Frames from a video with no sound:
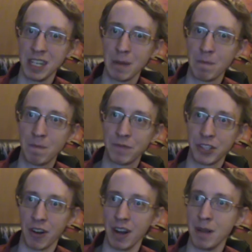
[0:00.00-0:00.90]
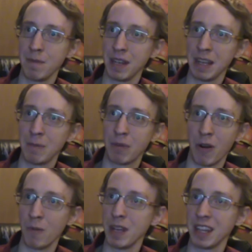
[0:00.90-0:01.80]
need to try and be
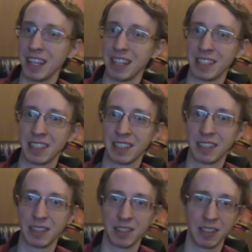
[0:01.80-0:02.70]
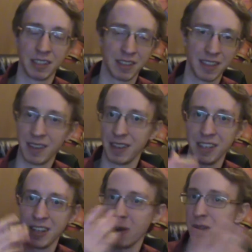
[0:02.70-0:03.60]
Prometheus.
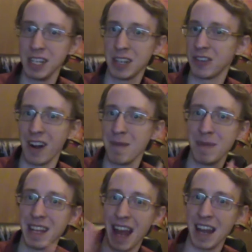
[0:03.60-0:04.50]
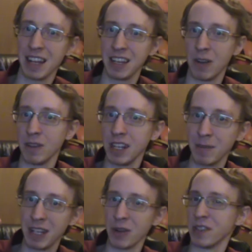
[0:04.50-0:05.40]
You don't need to try and be, and you don't need
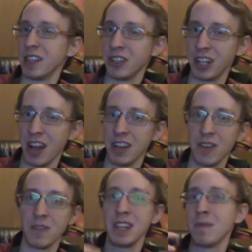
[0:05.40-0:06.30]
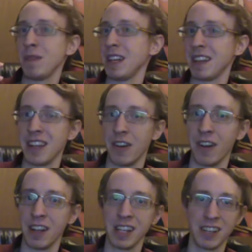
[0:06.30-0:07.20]
to be Ghost in the Shell. You don't need to be
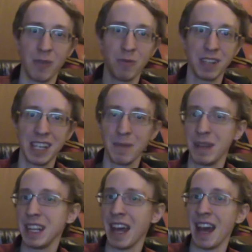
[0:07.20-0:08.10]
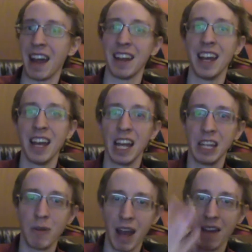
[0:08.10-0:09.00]
Akira. You don't need to be that.
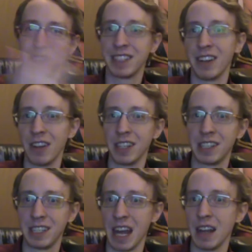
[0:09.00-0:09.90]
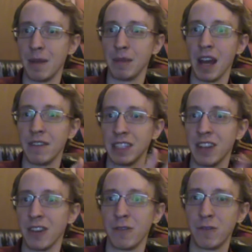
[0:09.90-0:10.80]
You have a solid setup. You have a
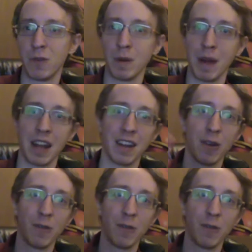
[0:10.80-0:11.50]
solid format.